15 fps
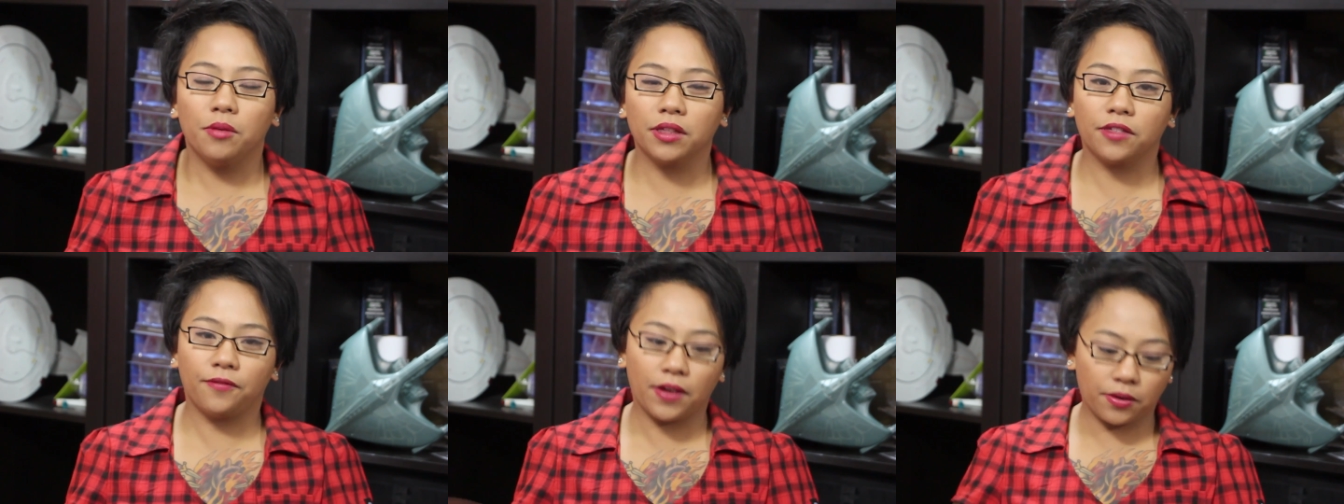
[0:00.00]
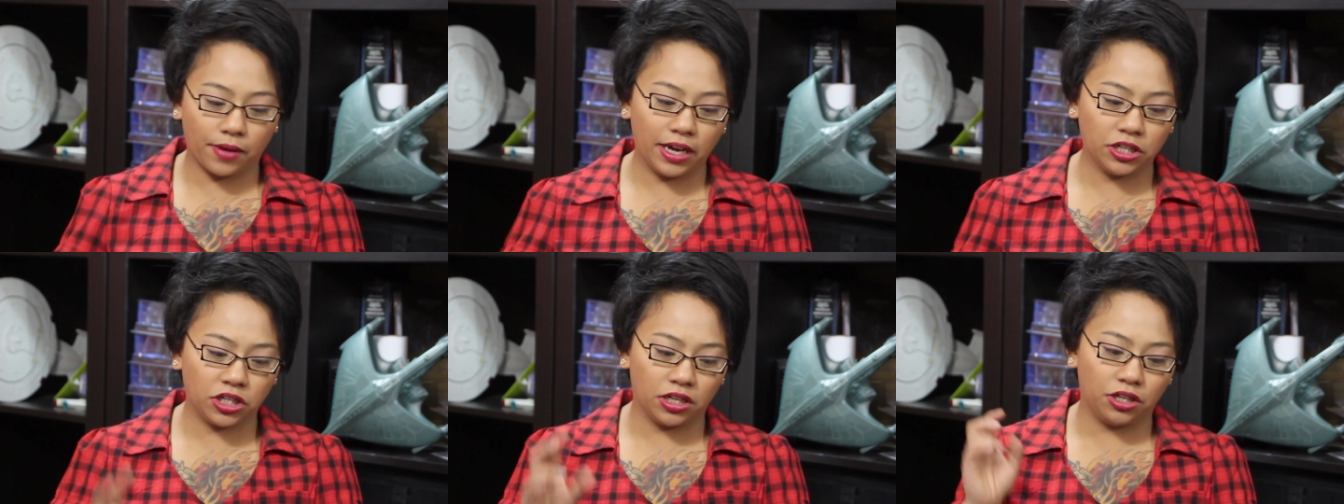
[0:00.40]
With the
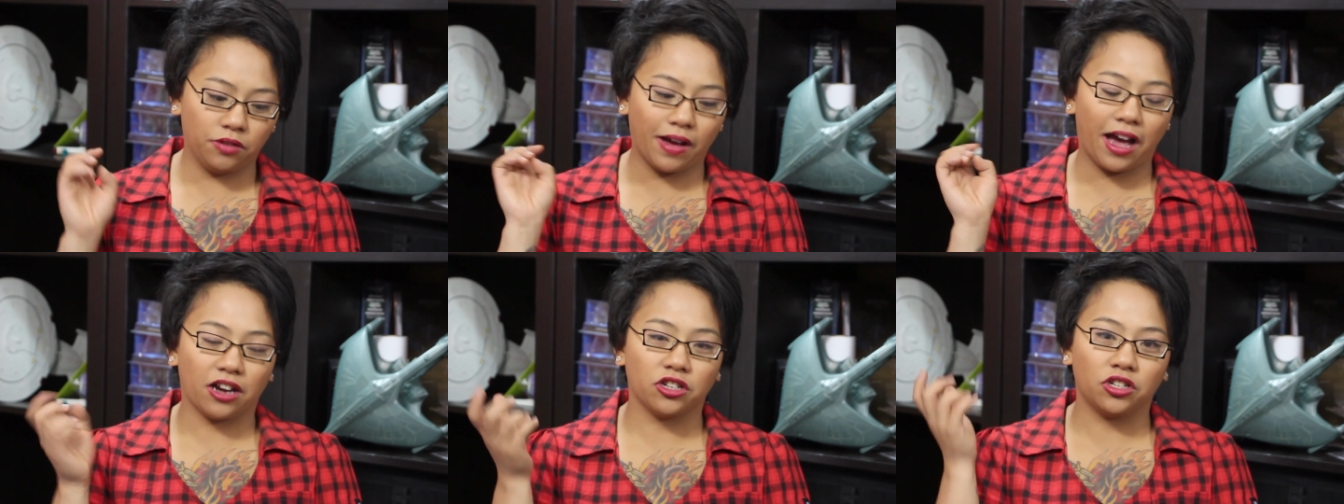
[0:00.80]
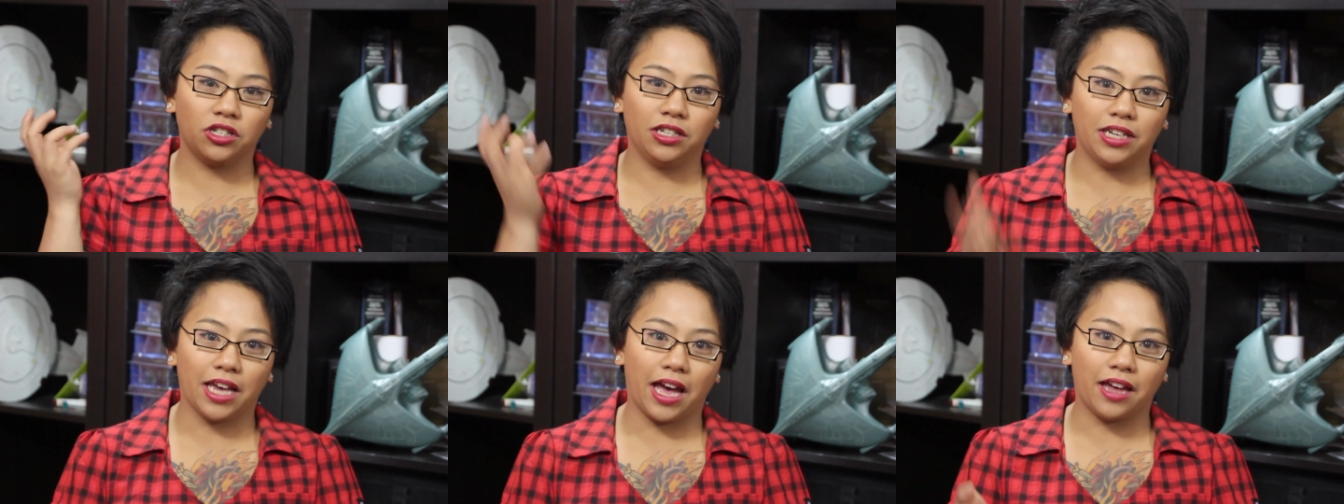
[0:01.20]
Federation, you
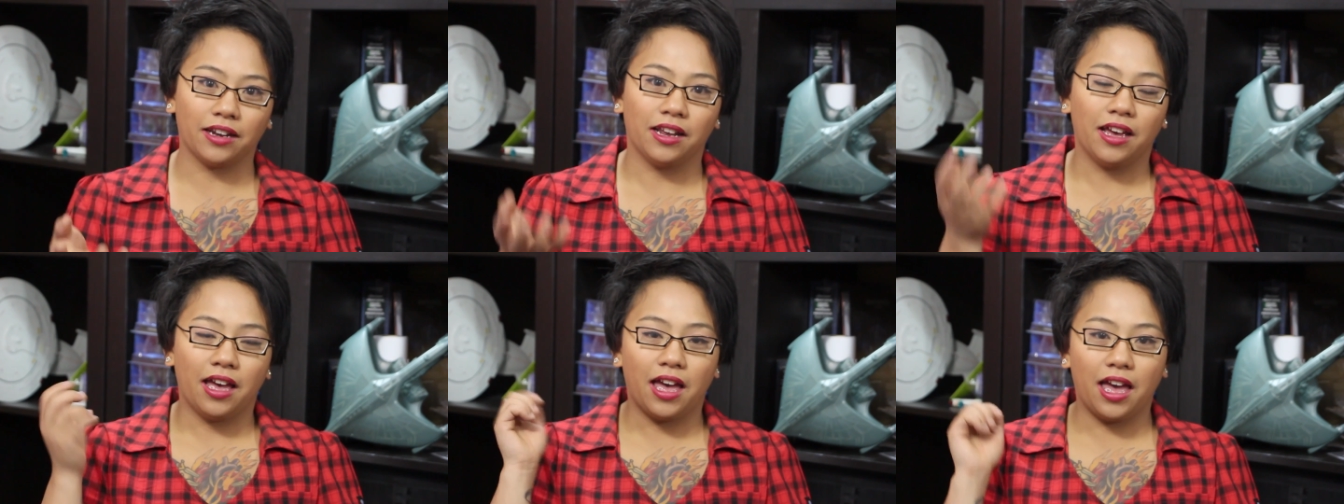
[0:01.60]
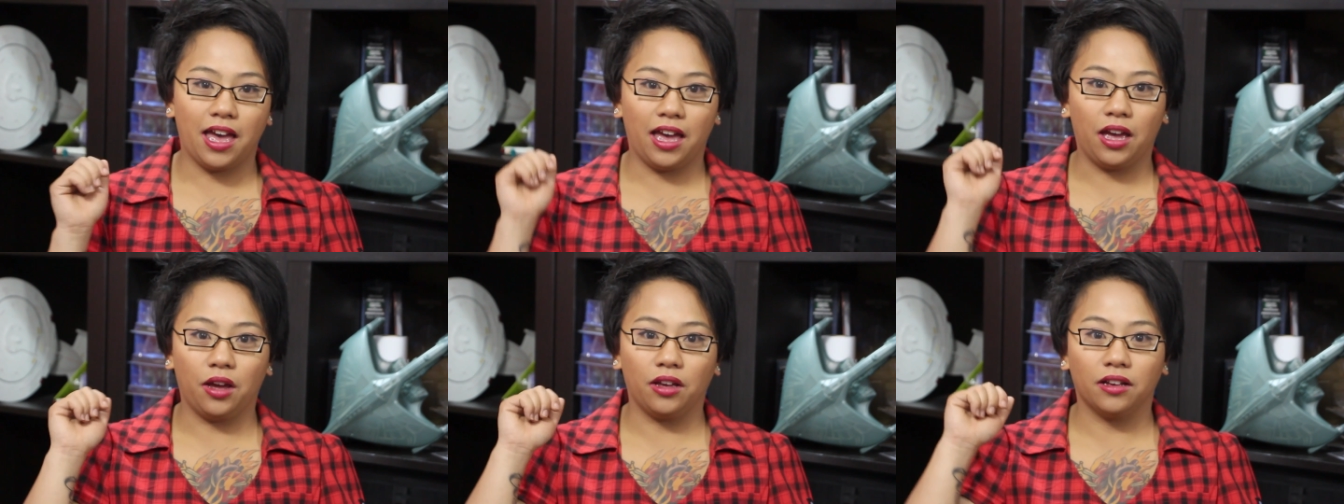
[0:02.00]
actually get
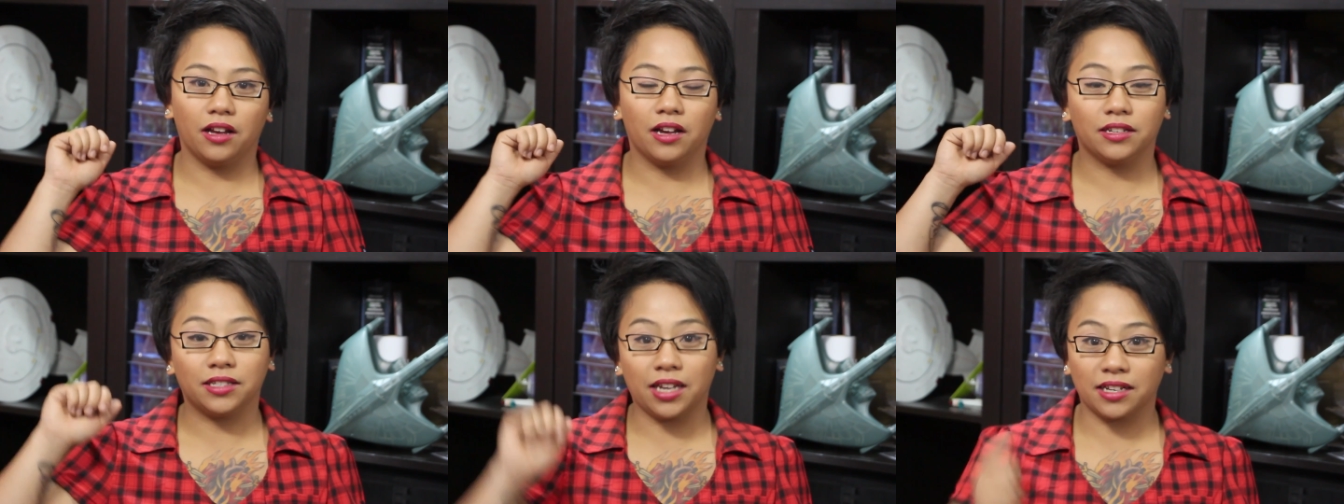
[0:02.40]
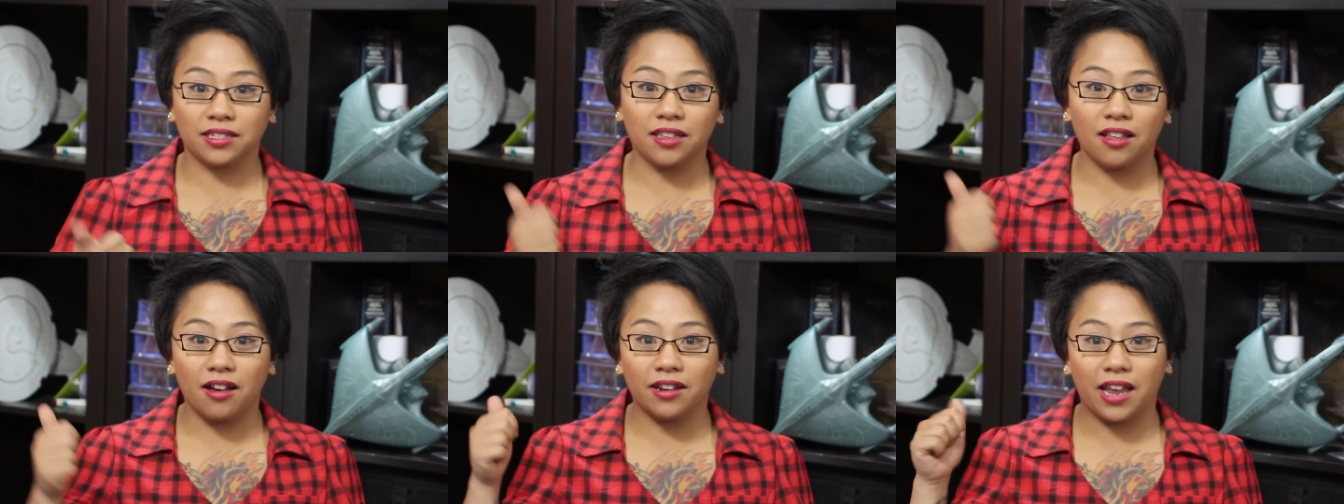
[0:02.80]
a
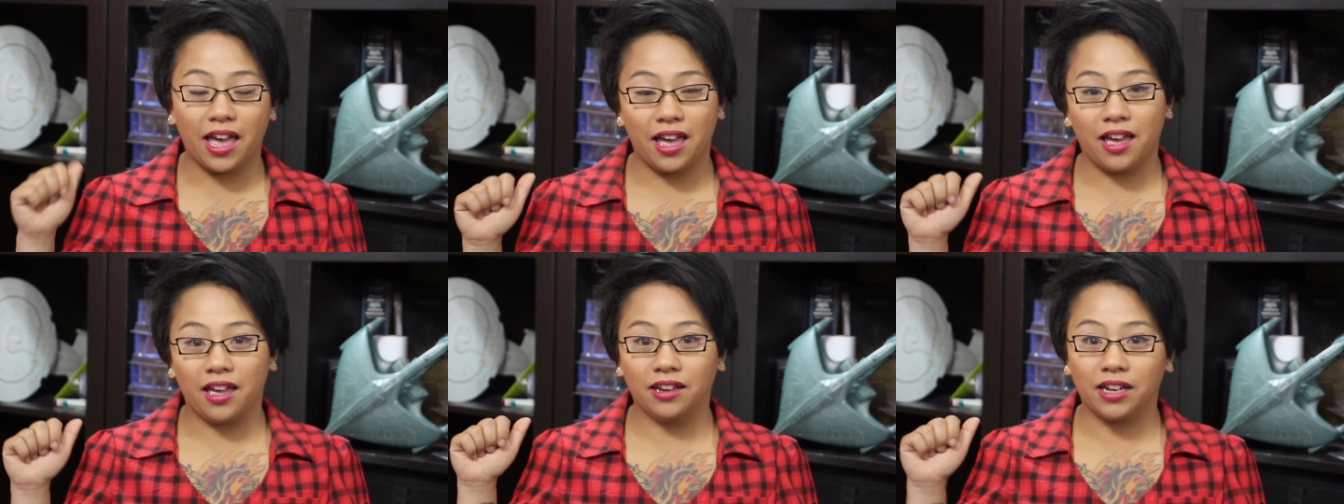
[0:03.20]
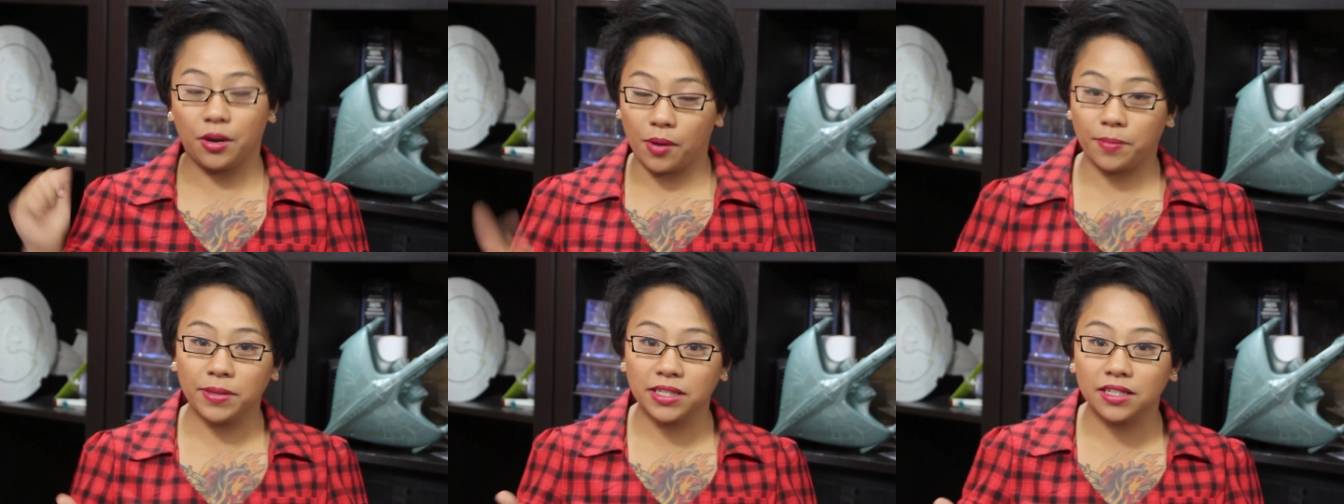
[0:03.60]
tech slot and
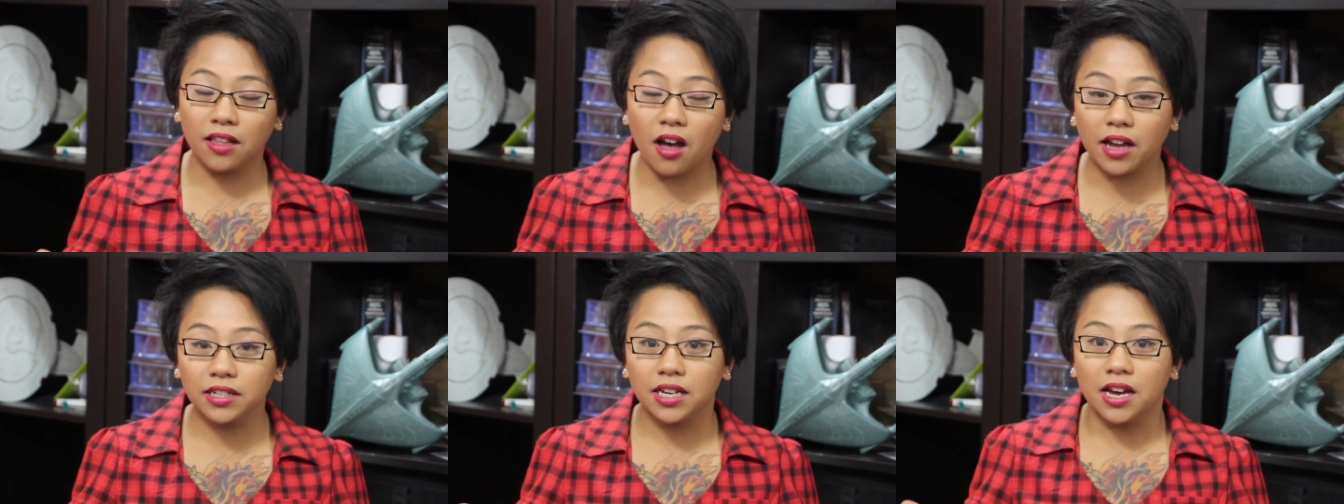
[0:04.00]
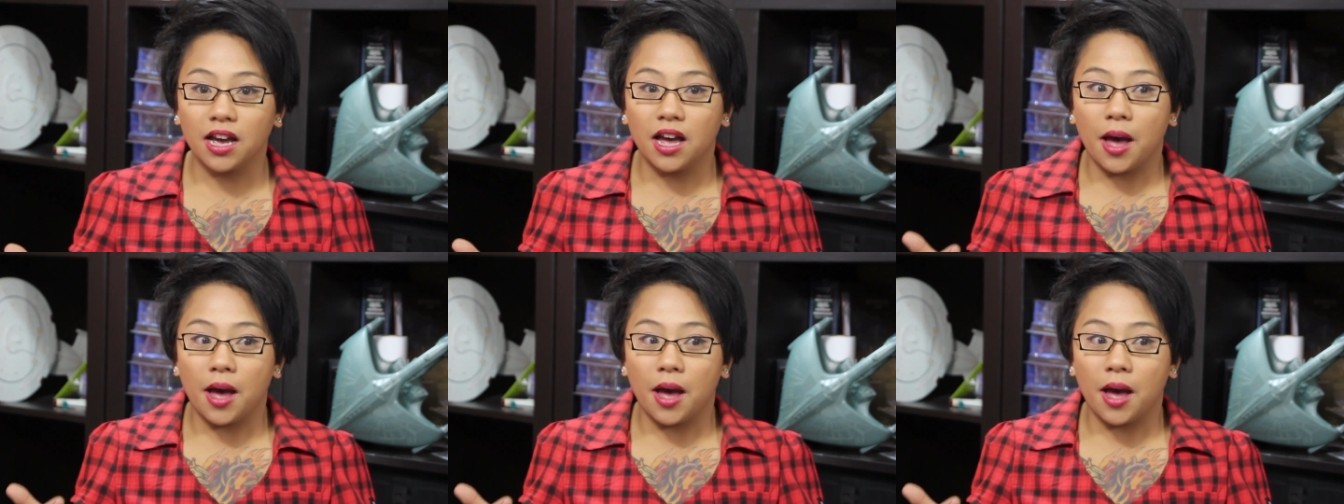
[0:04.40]
a weapon slot,